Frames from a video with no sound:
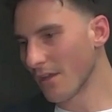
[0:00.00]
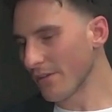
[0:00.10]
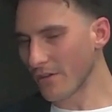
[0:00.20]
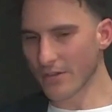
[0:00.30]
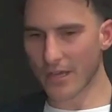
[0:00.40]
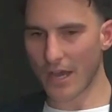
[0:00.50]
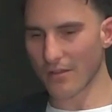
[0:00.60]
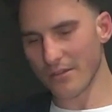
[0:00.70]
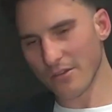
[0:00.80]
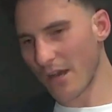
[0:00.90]
you can't,
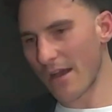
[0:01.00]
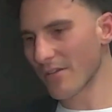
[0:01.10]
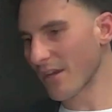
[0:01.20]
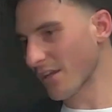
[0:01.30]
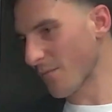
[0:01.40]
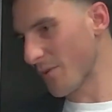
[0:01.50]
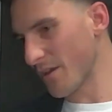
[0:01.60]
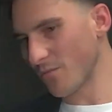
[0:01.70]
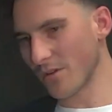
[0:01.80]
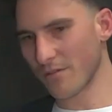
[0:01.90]
how are you going to
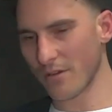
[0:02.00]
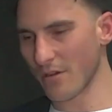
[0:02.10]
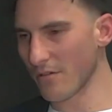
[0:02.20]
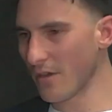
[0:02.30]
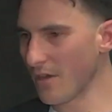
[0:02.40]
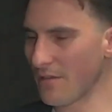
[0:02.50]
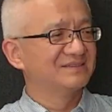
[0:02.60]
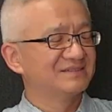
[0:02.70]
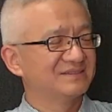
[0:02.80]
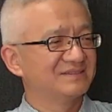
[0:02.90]
compete with,
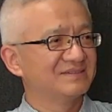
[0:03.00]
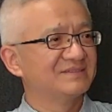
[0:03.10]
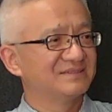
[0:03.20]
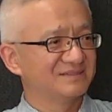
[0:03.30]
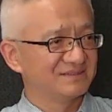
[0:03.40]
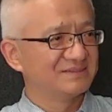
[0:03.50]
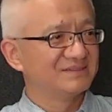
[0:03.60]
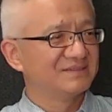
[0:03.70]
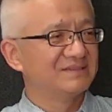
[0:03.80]
this OEM and that retail?